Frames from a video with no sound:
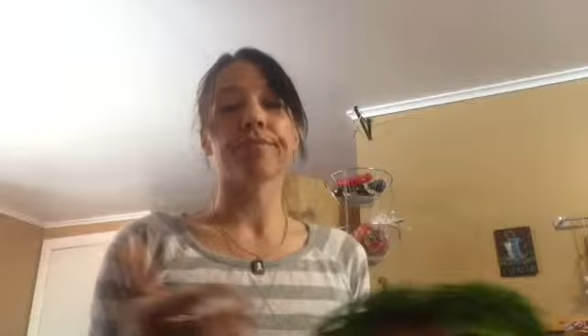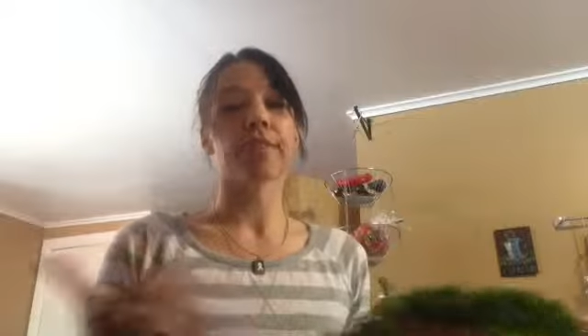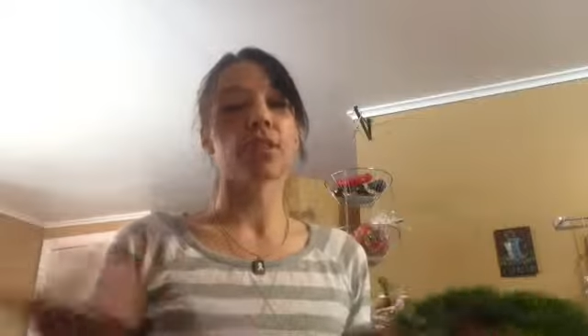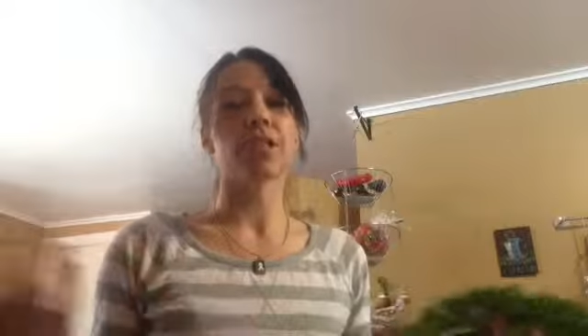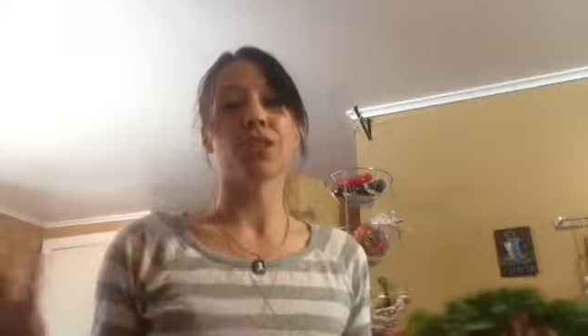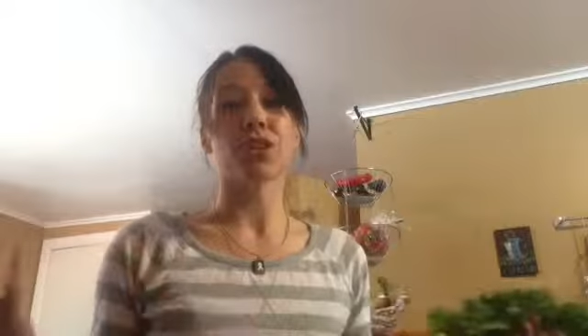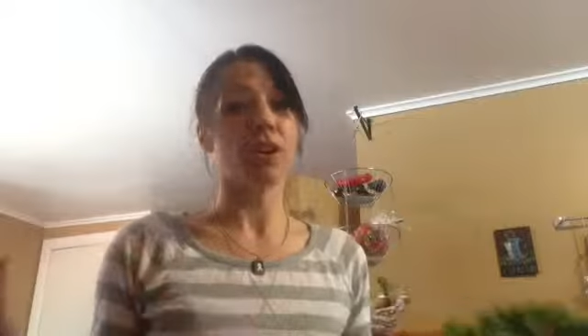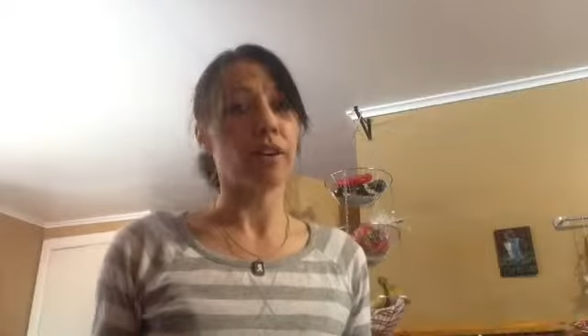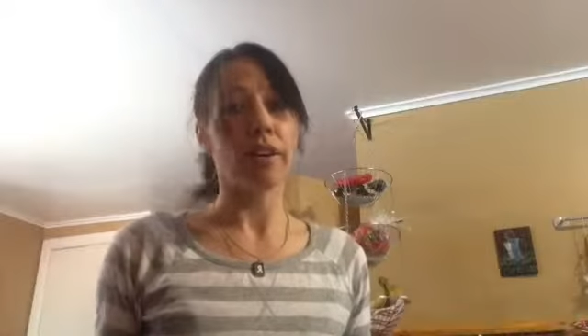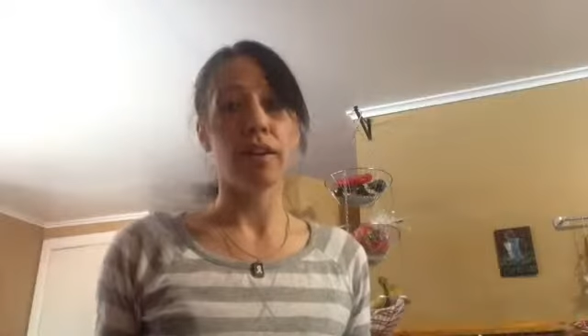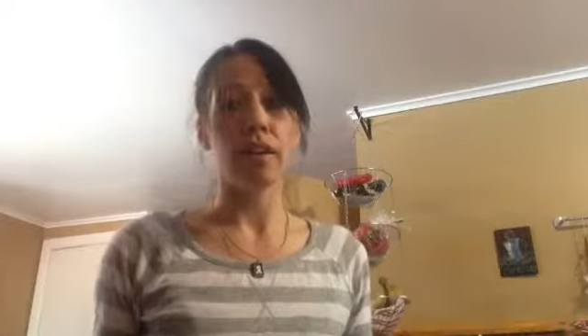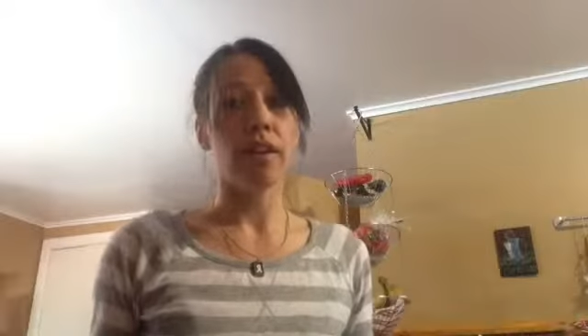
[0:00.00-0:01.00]
just cook
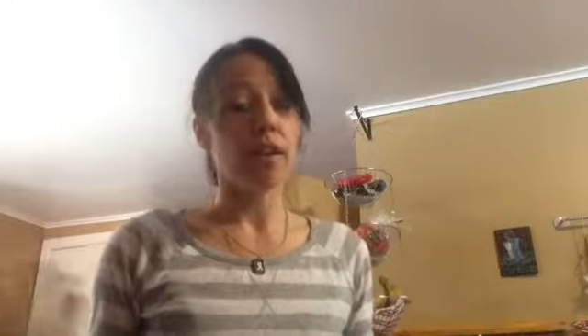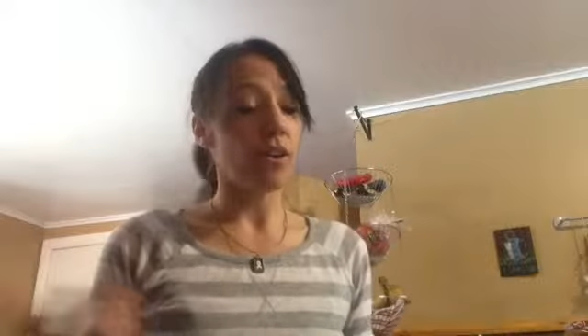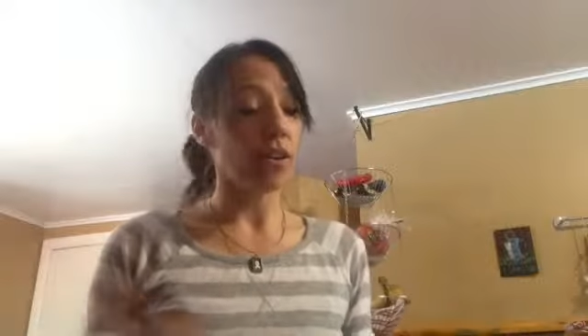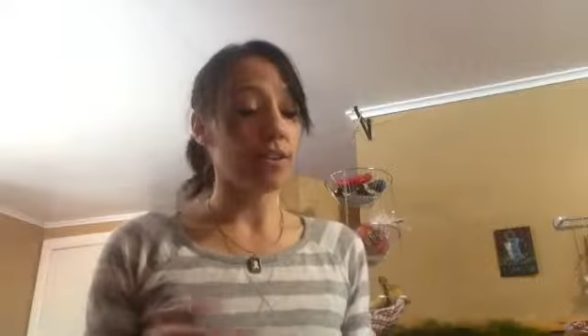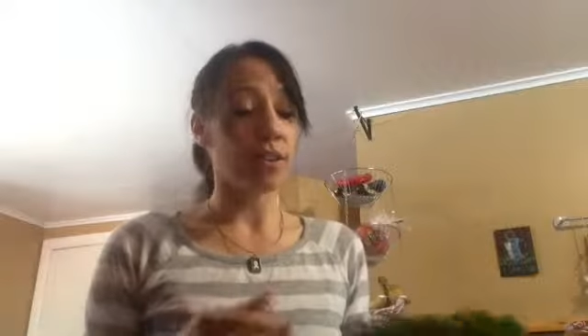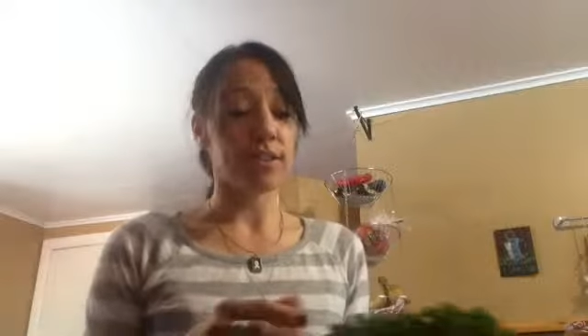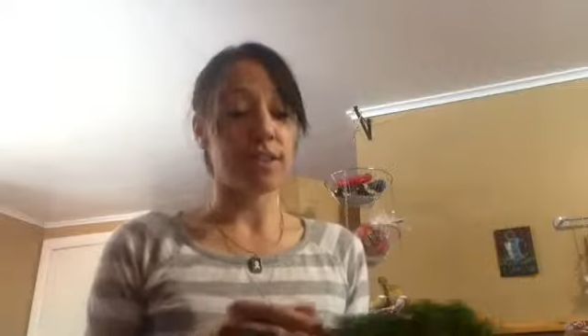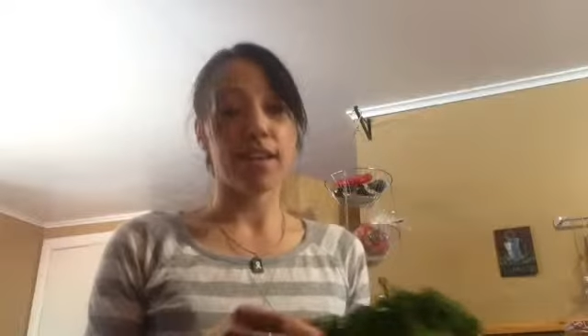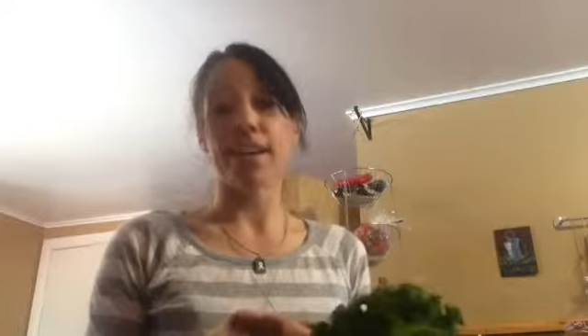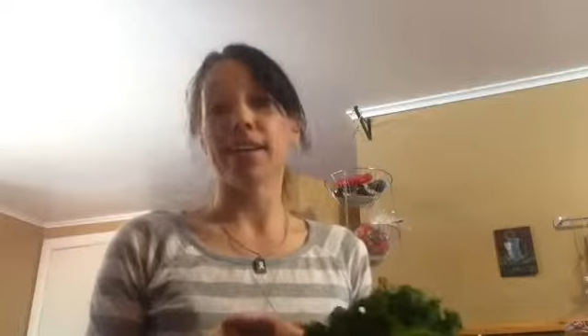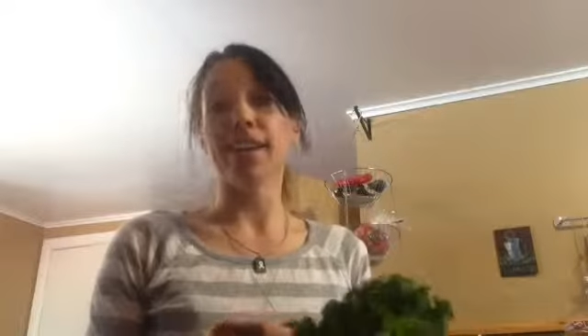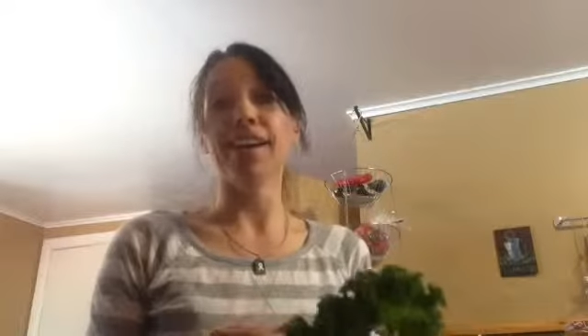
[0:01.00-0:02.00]
it or saute it